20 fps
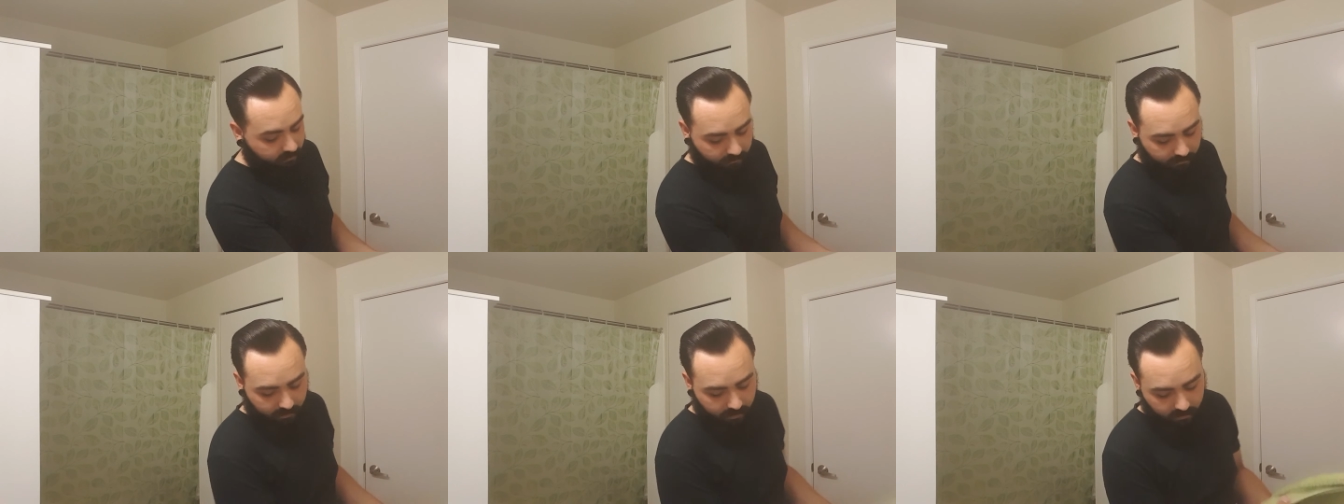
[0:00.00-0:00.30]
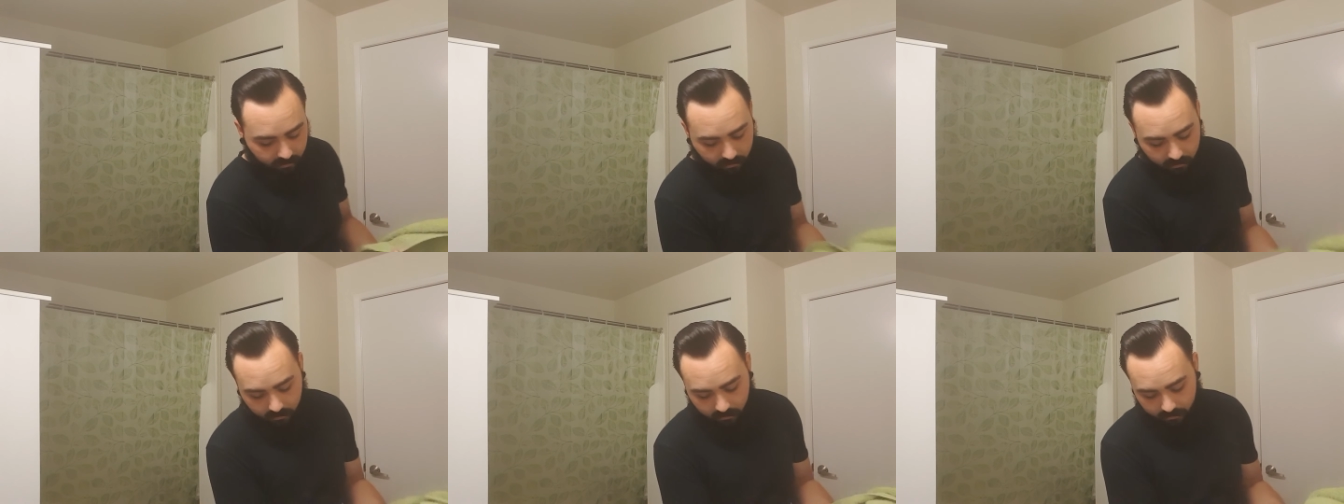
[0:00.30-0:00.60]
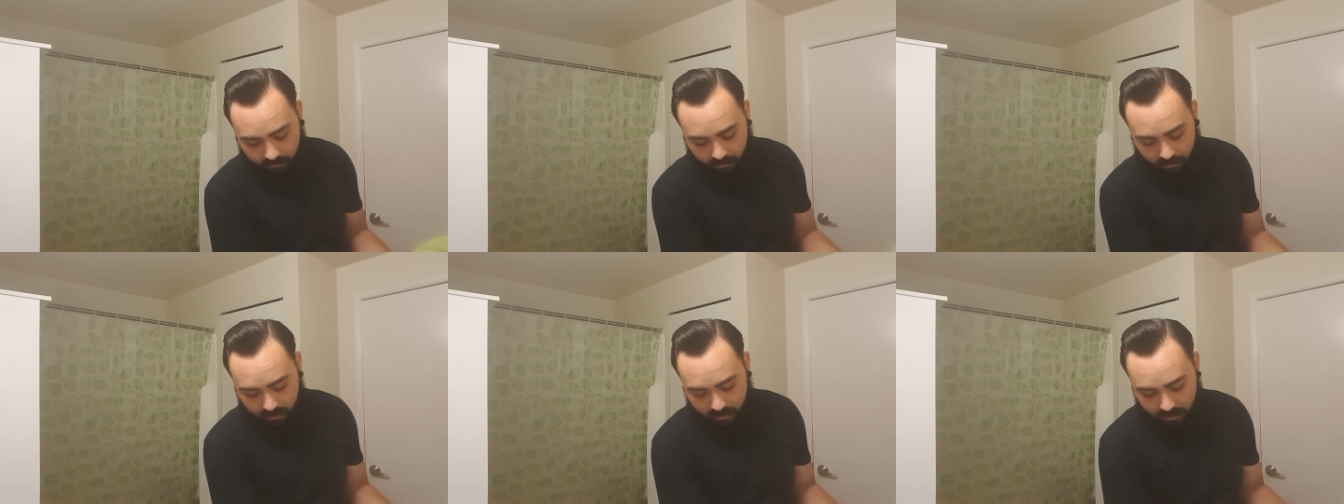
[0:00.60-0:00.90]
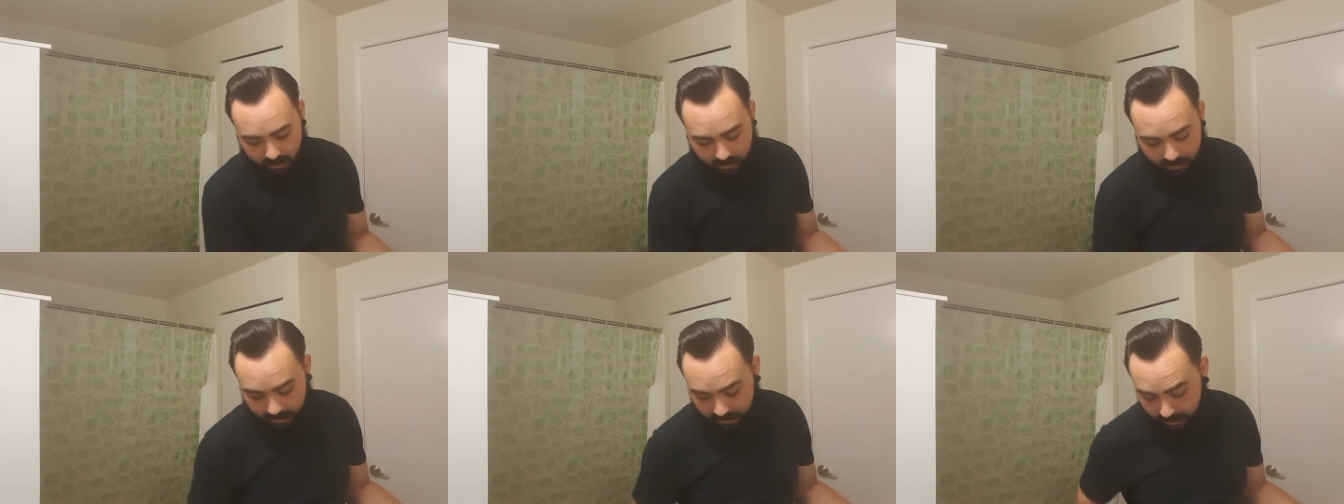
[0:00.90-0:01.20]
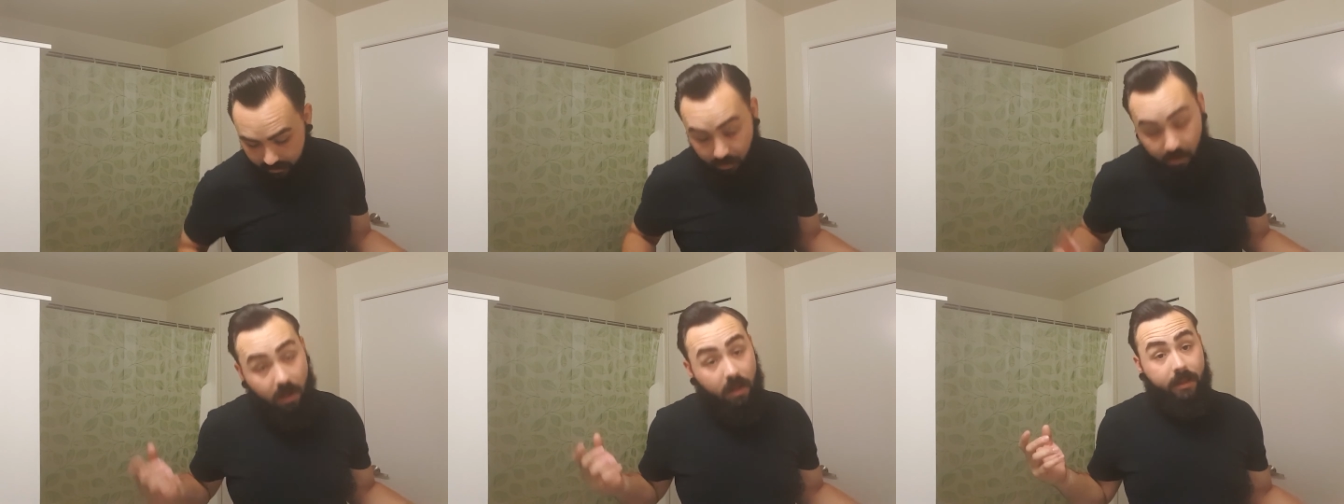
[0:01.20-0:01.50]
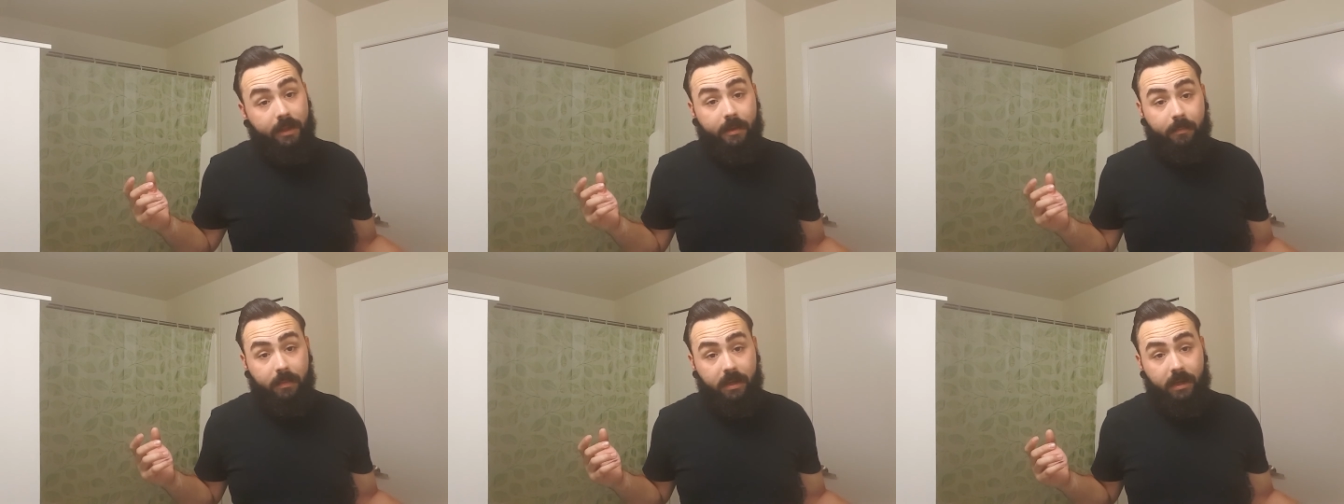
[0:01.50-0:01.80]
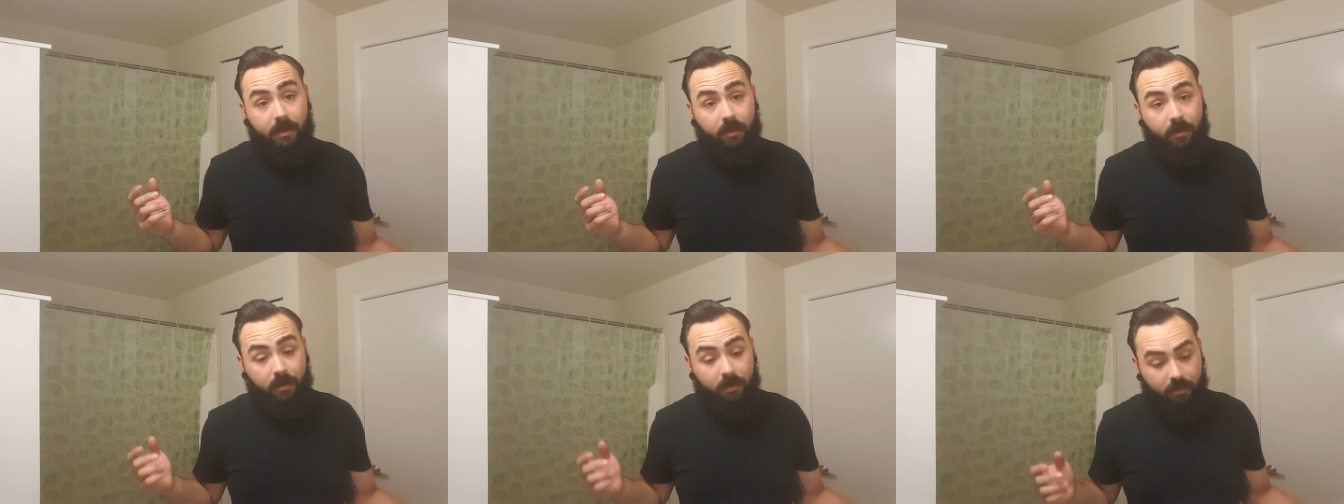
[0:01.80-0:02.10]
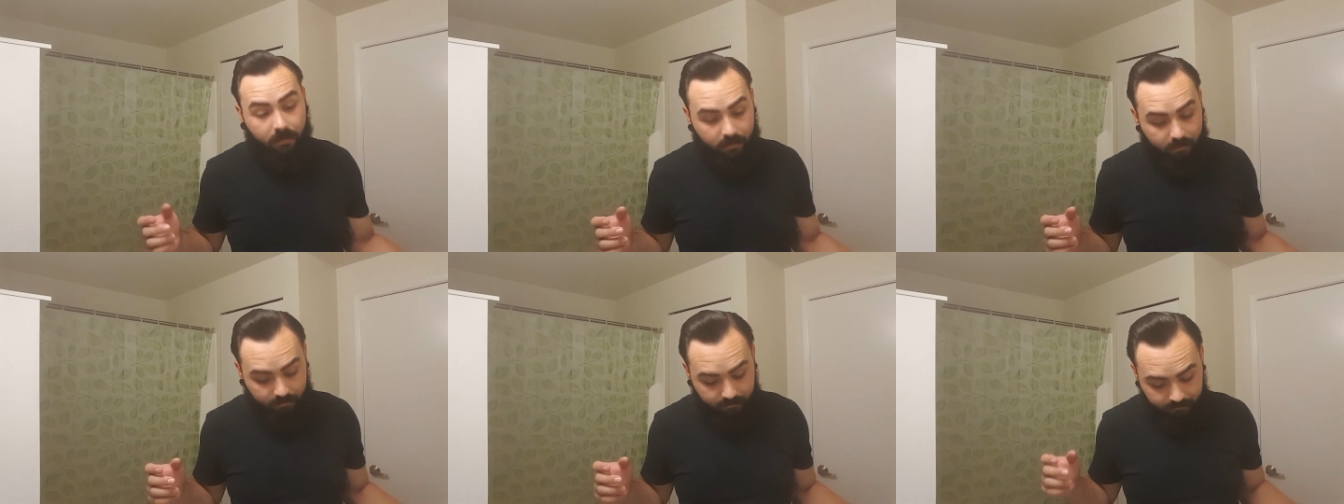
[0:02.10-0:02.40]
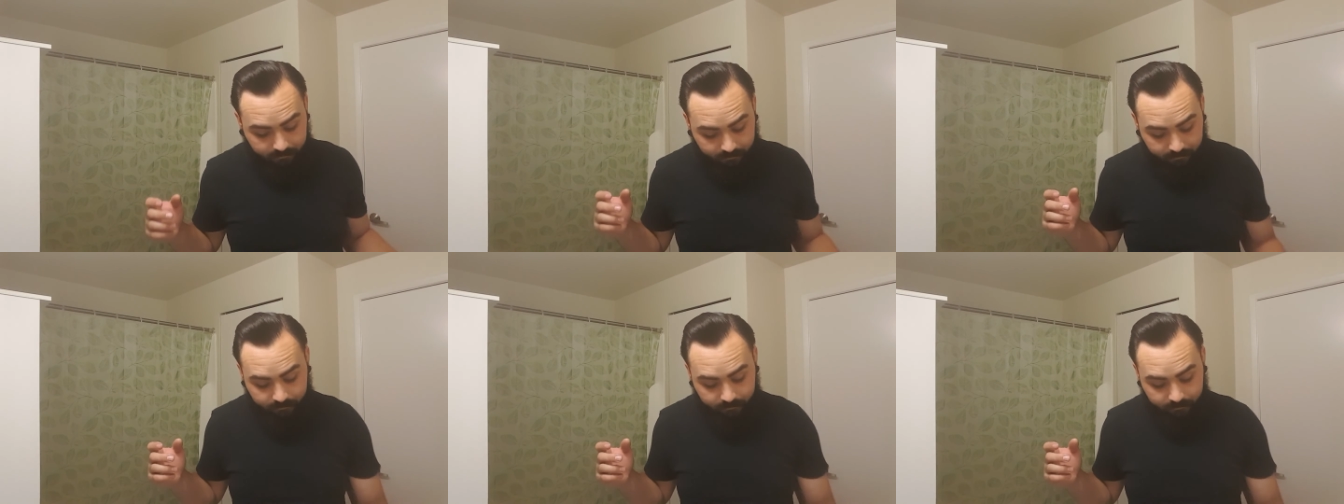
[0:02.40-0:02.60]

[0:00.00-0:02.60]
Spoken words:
for you and you're not like me at all,